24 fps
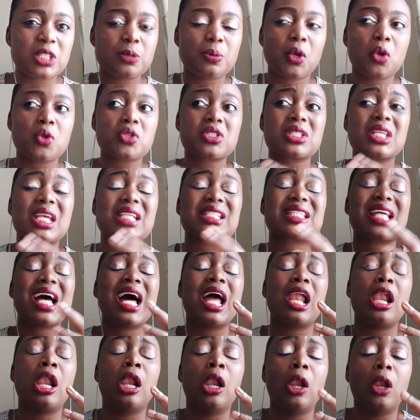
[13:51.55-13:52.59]
because there's
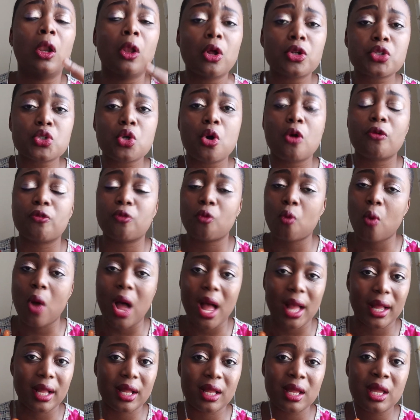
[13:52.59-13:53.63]
a lot of
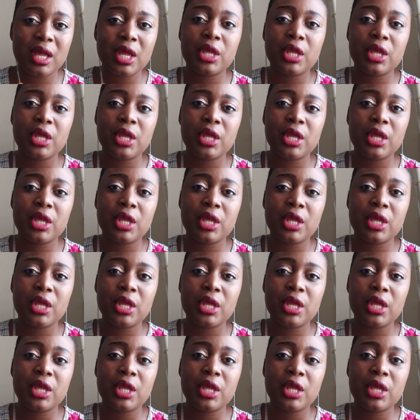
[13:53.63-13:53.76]
work,